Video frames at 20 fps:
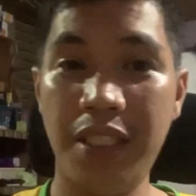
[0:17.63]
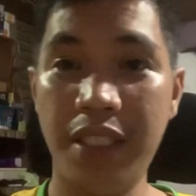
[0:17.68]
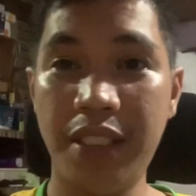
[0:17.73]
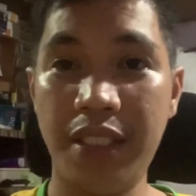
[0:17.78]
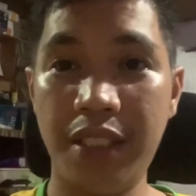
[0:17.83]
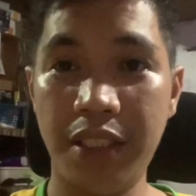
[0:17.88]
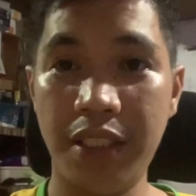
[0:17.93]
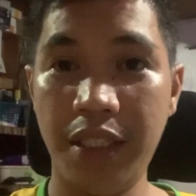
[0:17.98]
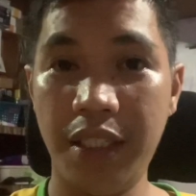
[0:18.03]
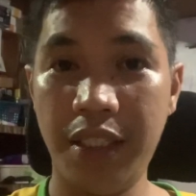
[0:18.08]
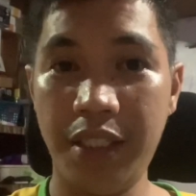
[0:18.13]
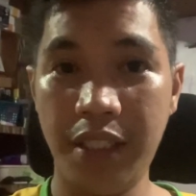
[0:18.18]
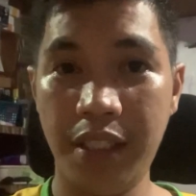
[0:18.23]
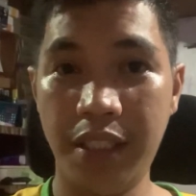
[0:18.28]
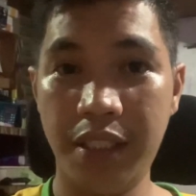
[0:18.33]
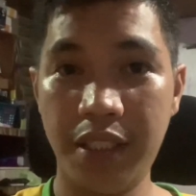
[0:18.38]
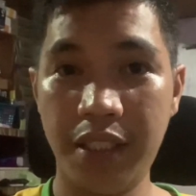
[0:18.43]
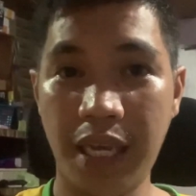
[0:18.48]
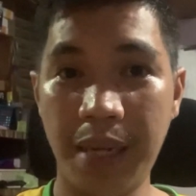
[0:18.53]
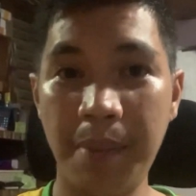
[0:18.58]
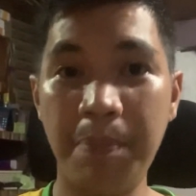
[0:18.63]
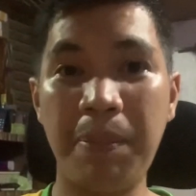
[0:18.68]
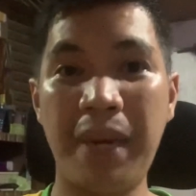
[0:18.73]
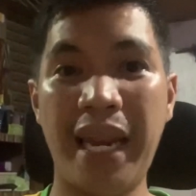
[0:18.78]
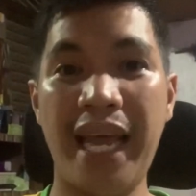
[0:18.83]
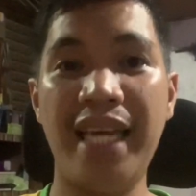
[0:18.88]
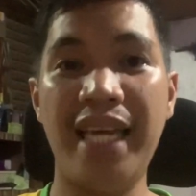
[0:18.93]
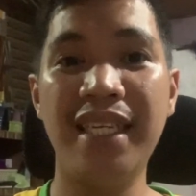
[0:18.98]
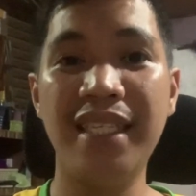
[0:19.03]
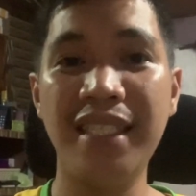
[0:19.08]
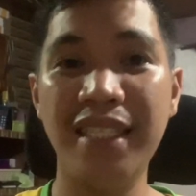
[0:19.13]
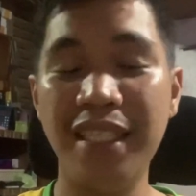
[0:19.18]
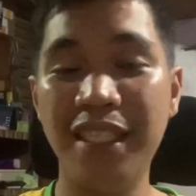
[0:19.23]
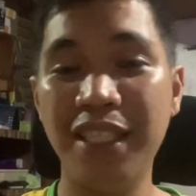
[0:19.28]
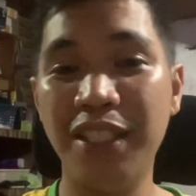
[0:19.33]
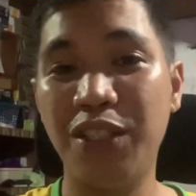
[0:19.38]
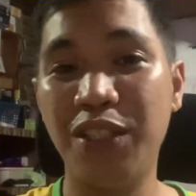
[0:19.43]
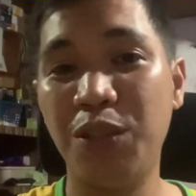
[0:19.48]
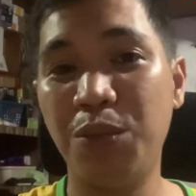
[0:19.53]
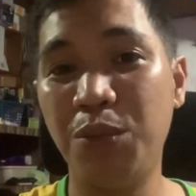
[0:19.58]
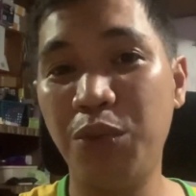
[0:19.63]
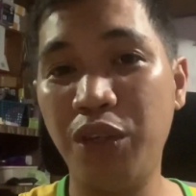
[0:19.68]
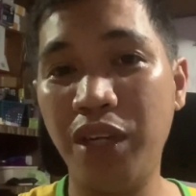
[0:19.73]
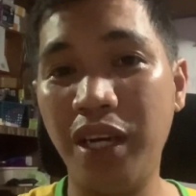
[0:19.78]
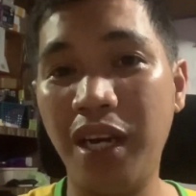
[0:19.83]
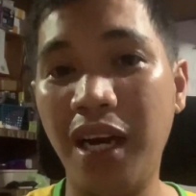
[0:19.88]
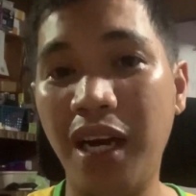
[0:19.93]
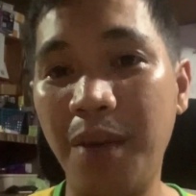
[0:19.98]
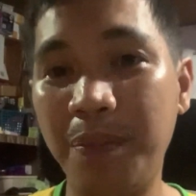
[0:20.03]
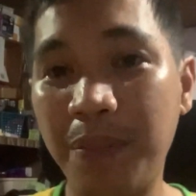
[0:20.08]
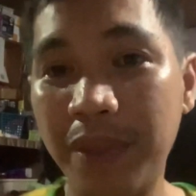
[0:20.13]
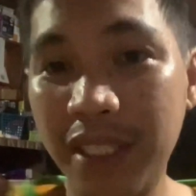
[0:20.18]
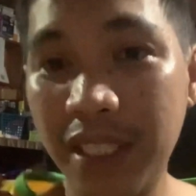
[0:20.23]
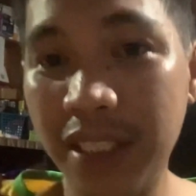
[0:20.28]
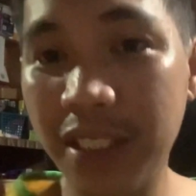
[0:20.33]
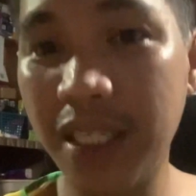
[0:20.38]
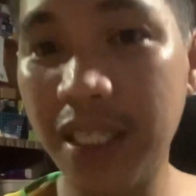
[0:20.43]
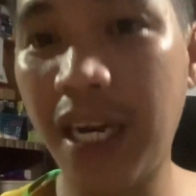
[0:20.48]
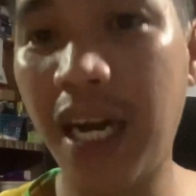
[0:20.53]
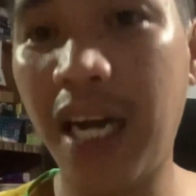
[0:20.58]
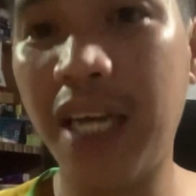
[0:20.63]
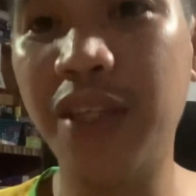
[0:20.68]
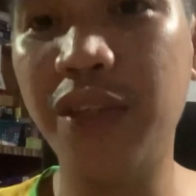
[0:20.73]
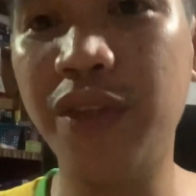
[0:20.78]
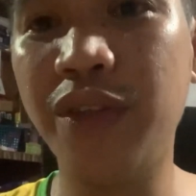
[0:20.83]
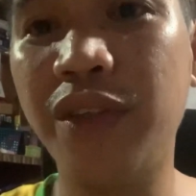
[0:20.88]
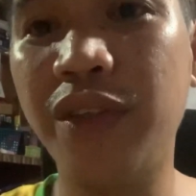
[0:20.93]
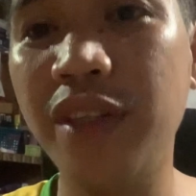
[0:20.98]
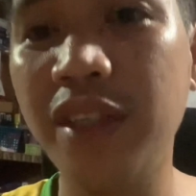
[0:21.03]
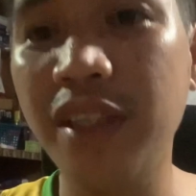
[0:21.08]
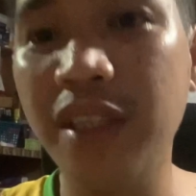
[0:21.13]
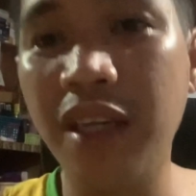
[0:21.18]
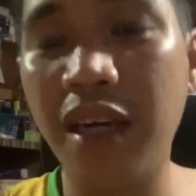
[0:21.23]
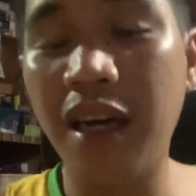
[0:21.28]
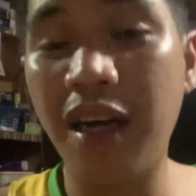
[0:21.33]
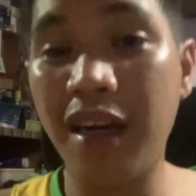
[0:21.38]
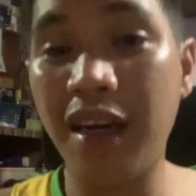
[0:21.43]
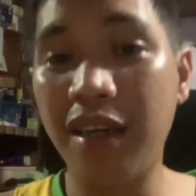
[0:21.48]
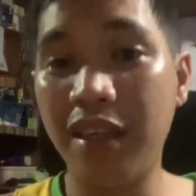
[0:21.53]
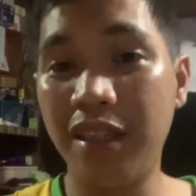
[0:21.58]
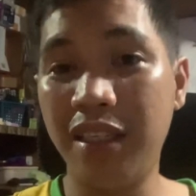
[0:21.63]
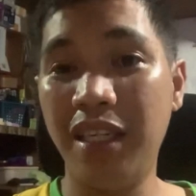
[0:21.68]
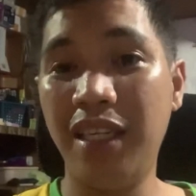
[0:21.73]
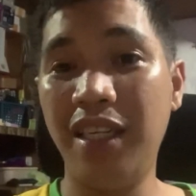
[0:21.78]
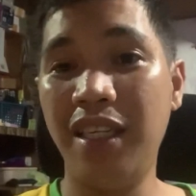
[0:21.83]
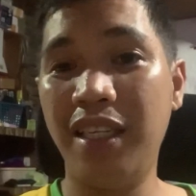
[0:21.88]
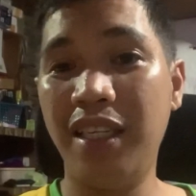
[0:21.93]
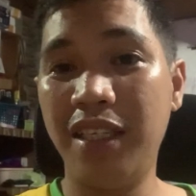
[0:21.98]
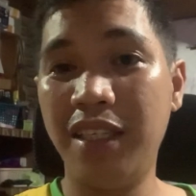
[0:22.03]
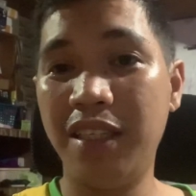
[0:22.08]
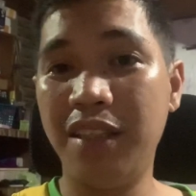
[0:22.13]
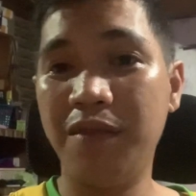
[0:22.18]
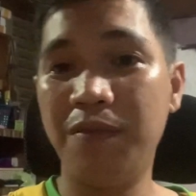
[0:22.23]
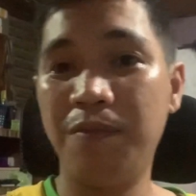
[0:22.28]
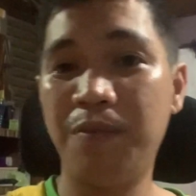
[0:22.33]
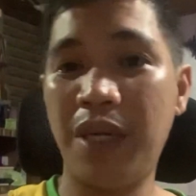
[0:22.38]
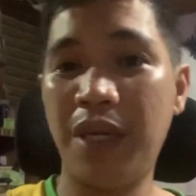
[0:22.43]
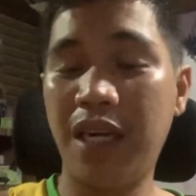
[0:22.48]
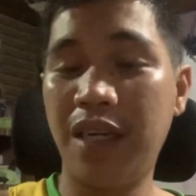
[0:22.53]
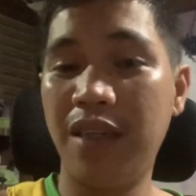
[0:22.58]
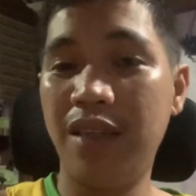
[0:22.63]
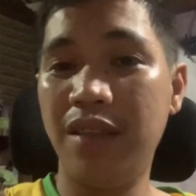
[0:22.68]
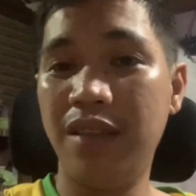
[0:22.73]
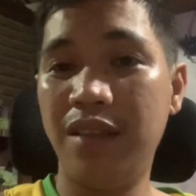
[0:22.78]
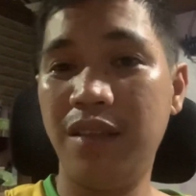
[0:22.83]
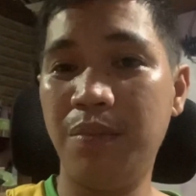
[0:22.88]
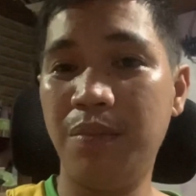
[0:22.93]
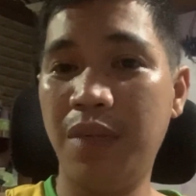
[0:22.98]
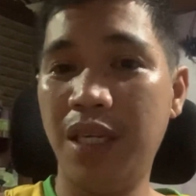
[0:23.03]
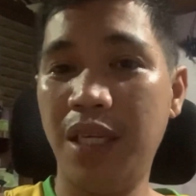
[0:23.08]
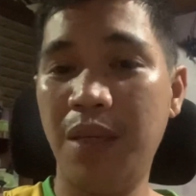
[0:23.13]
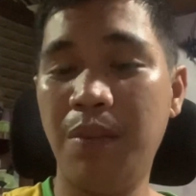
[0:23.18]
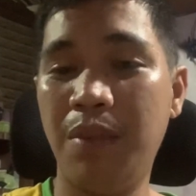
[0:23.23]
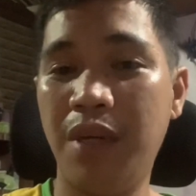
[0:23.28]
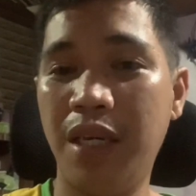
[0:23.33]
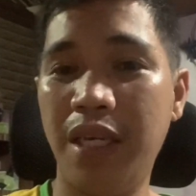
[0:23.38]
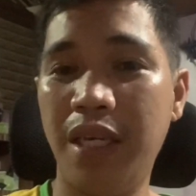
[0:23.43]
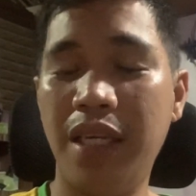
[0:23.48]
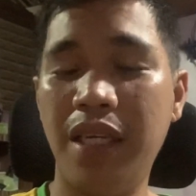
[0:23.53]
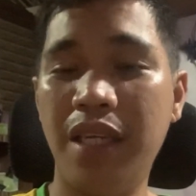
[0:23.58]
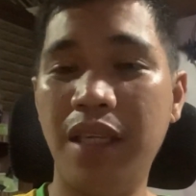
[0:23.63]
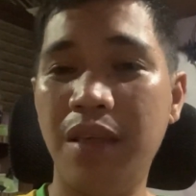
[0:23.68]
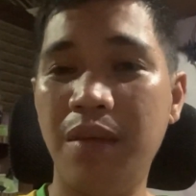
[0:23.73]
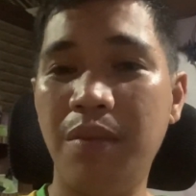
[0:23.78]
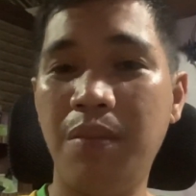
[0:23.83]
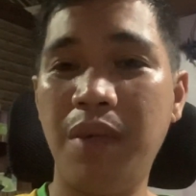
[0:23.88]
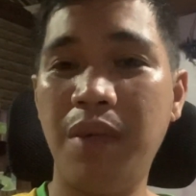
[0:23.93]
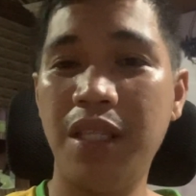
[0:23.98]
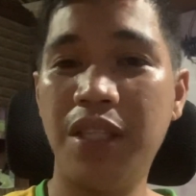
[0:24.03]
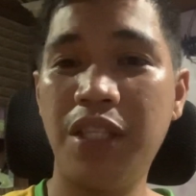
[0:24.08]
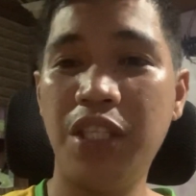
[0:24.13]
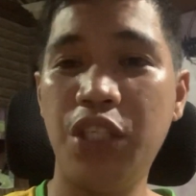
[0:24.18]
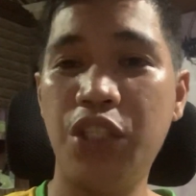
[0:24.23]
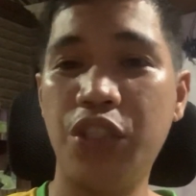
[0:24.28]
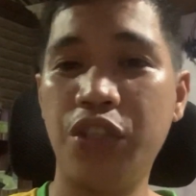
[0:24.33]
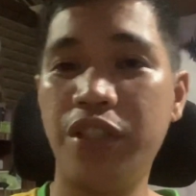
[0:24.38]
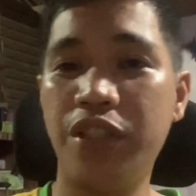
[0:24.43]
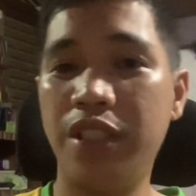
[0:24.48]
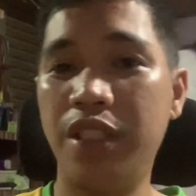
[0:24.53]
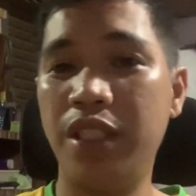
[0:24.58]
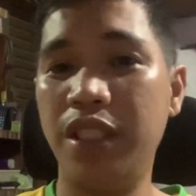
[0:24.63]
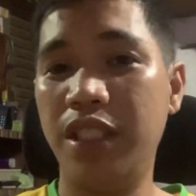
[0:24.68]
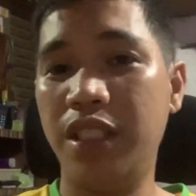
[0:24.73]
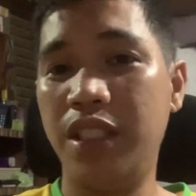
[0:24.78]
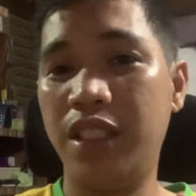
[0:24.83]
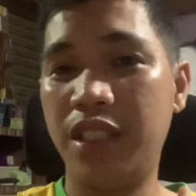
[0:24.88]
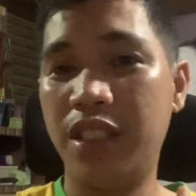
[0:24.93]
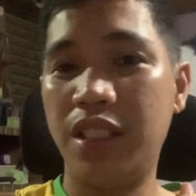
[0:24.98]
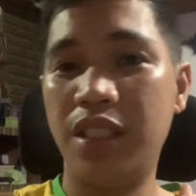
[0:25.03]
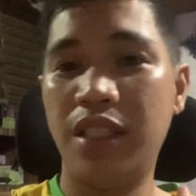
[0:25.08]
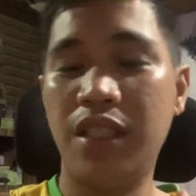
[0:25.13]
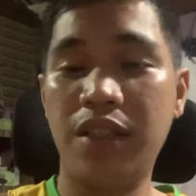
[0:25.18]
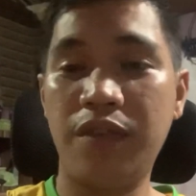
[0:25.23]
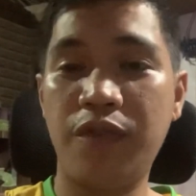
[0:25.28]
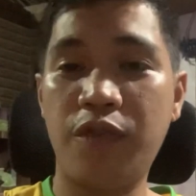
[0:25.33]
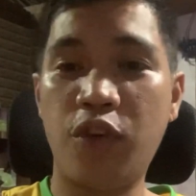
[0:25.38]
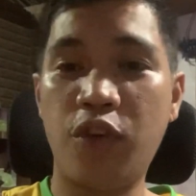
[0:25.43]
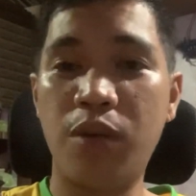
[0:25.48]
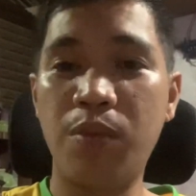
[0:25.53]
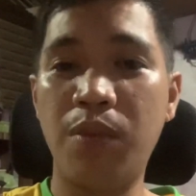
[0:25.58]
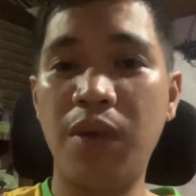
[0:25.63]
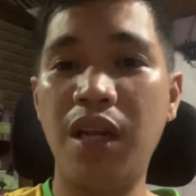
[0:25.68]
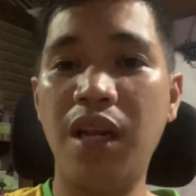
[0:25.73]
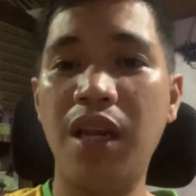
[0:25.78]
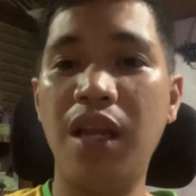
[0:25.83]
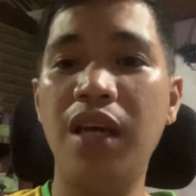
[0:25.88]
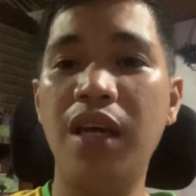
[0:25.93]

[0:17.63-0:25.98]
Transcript: this is unplanned, so muna nga pasensya kayo. Dili parang my t-shirt is not formal.